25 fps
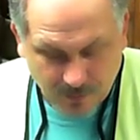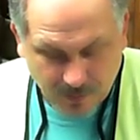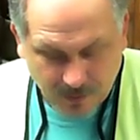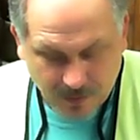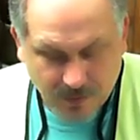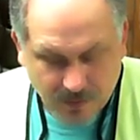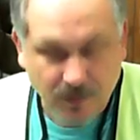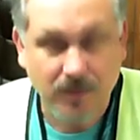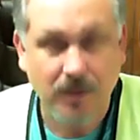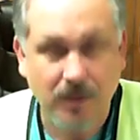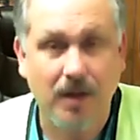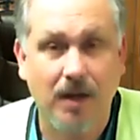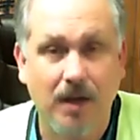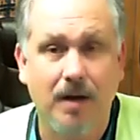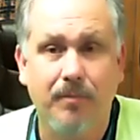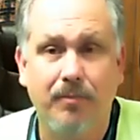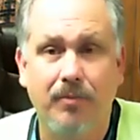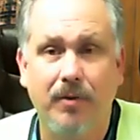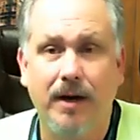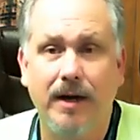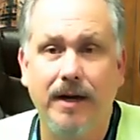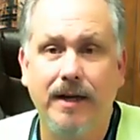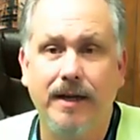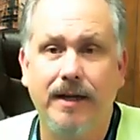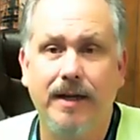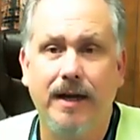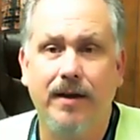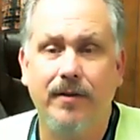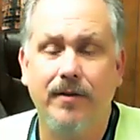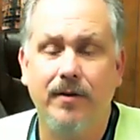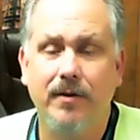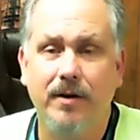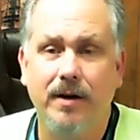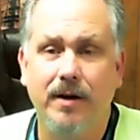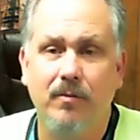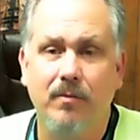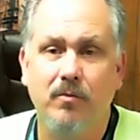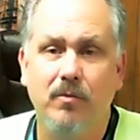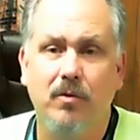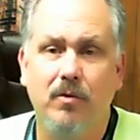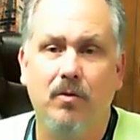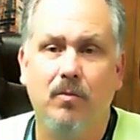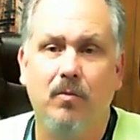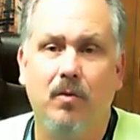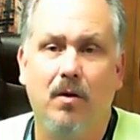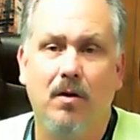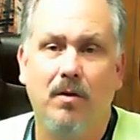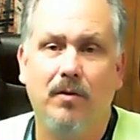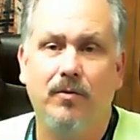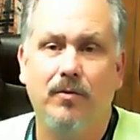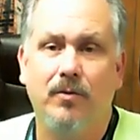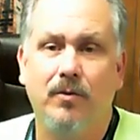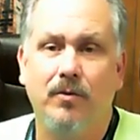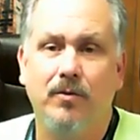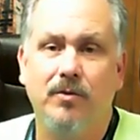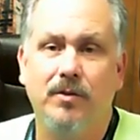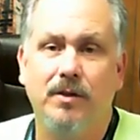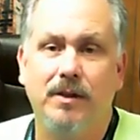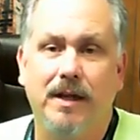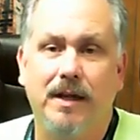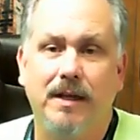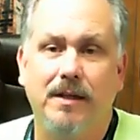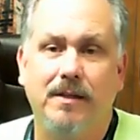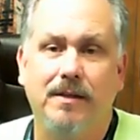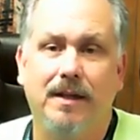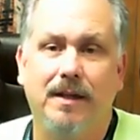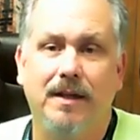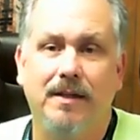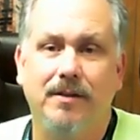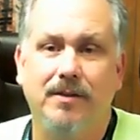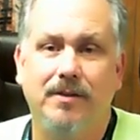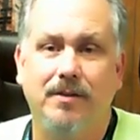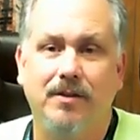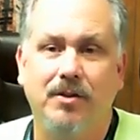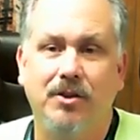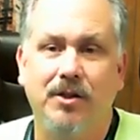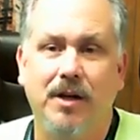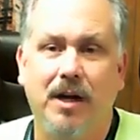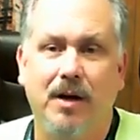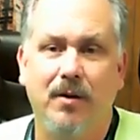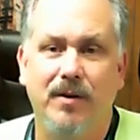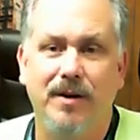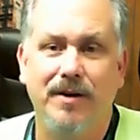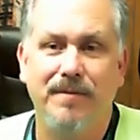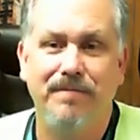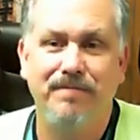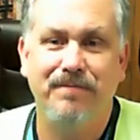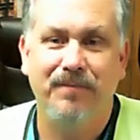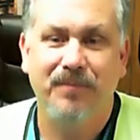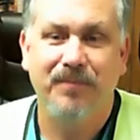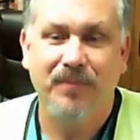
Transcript: Let's uh, pray together, and we'll walk through today's lesson, shall we?